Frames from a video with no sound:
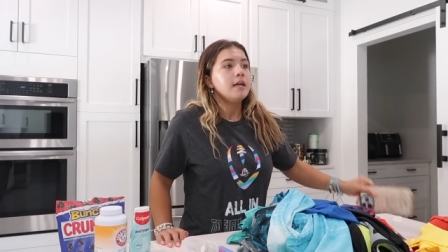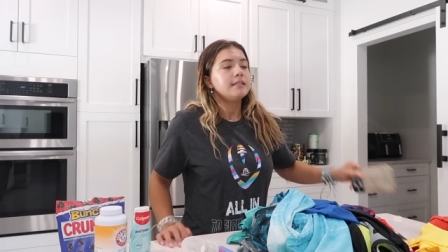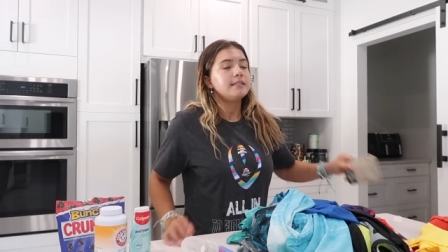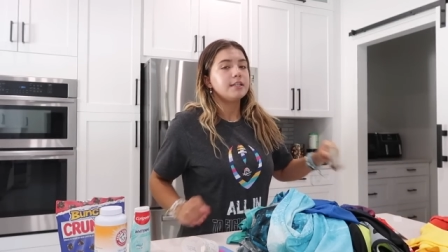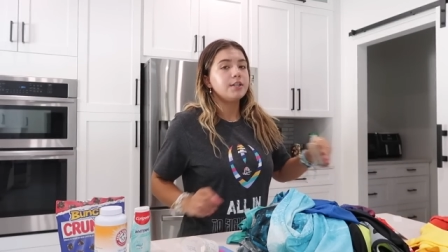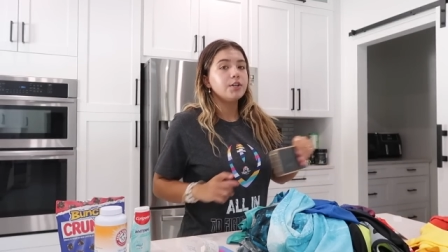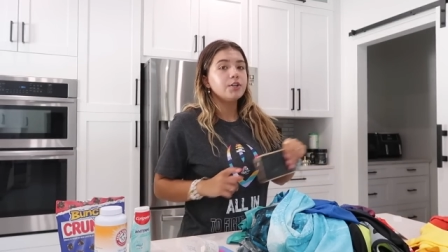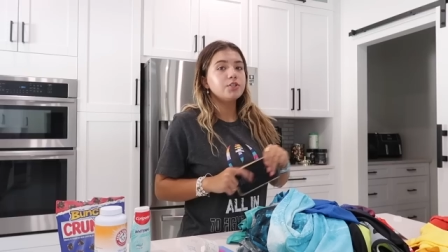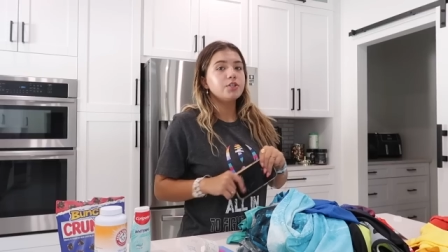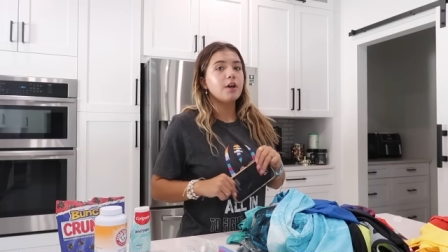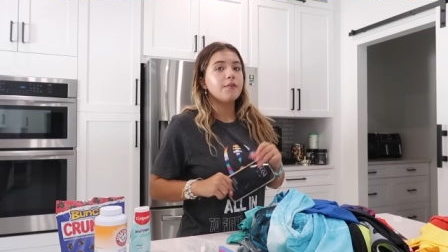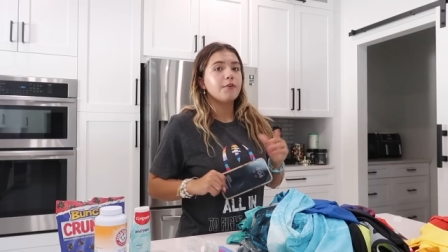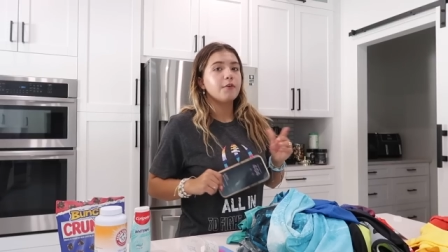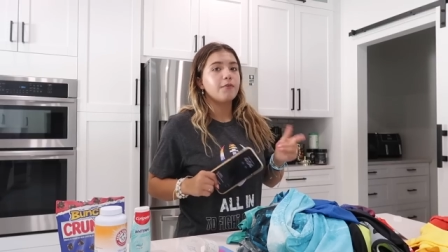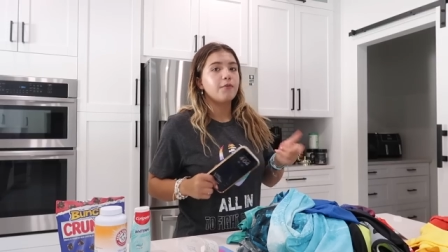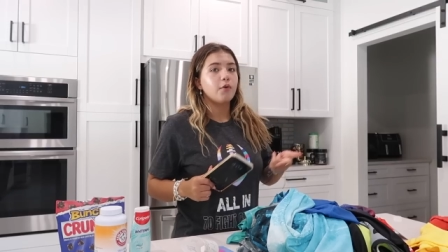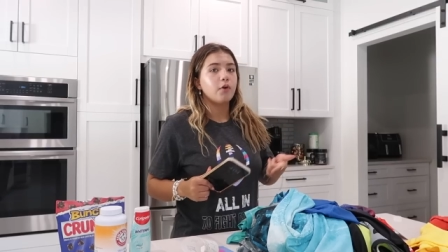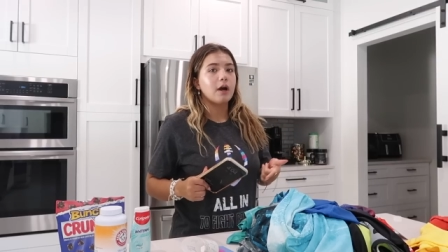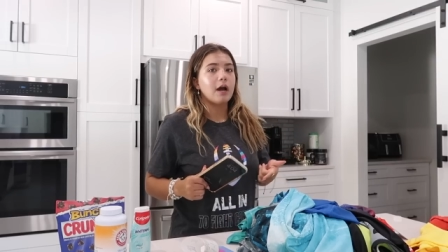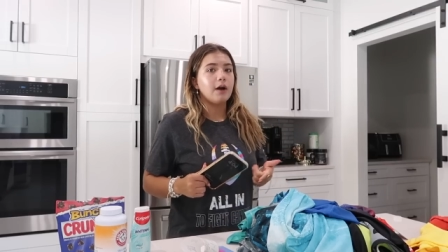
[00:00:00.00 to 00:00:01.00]
dinner's not for
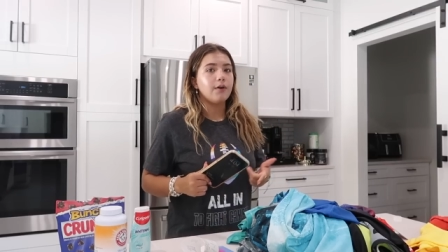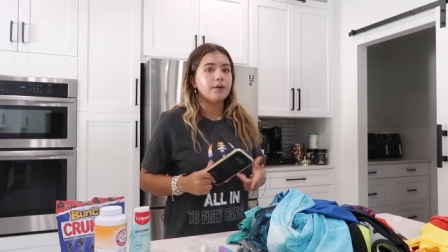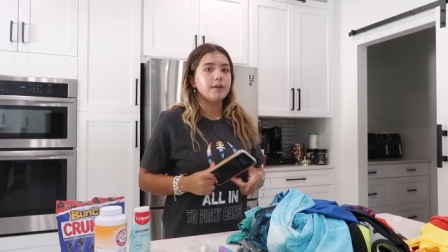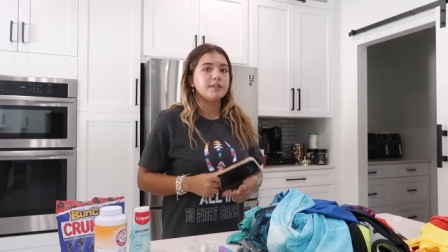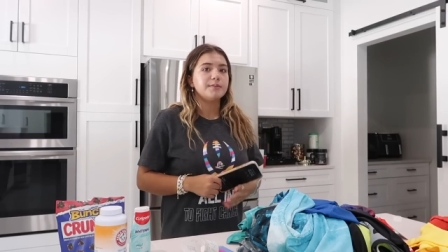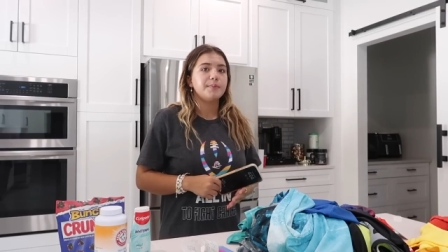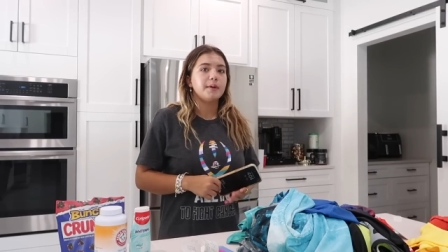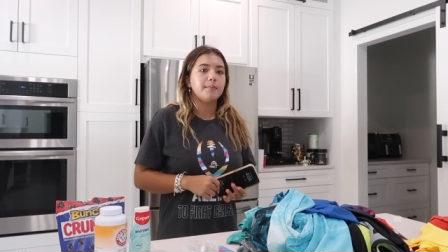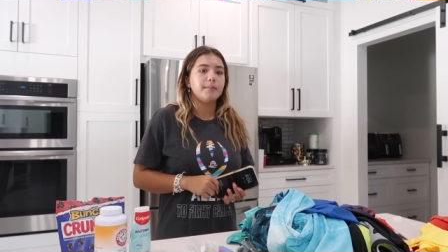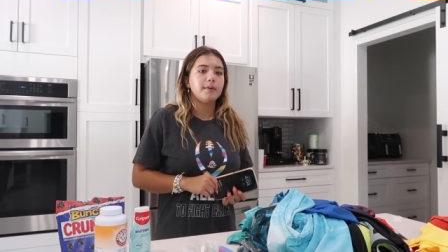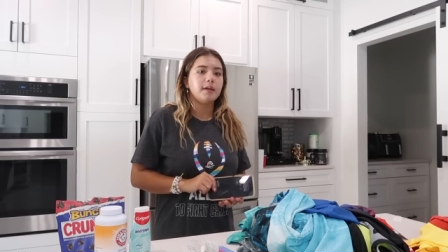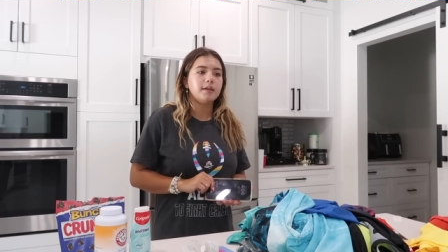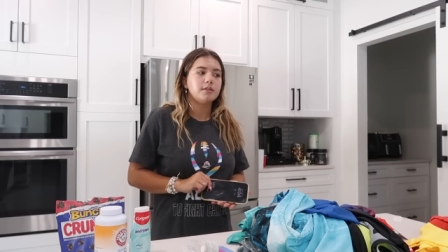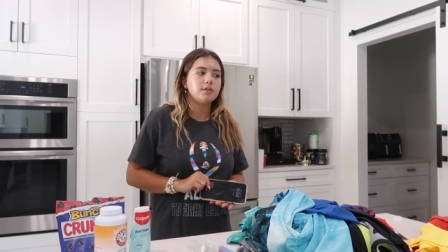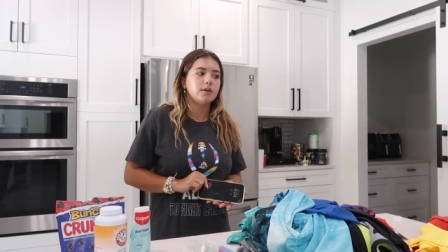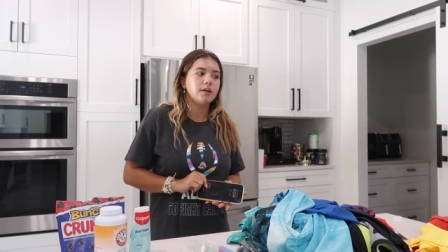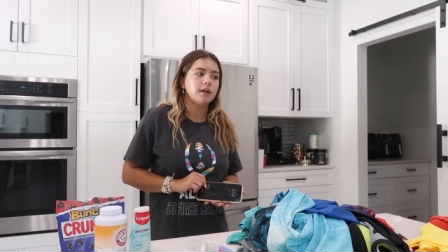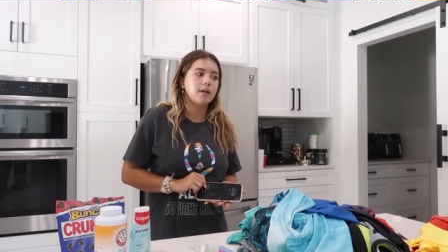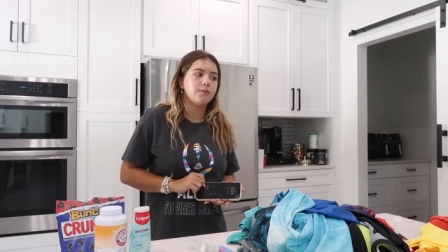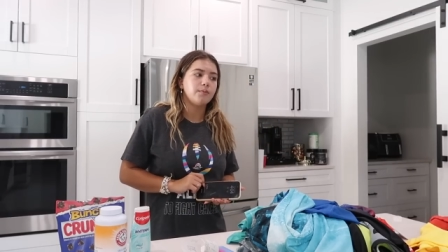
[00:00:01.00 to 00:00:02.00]
four hours, but I'm gonna
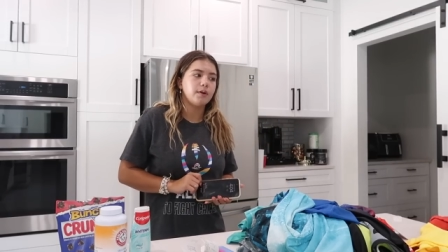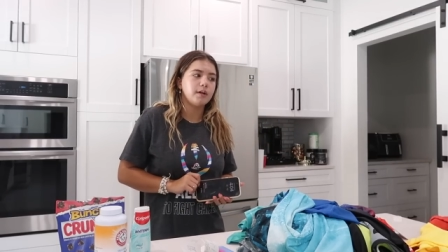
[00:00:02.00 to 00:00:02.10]
start getting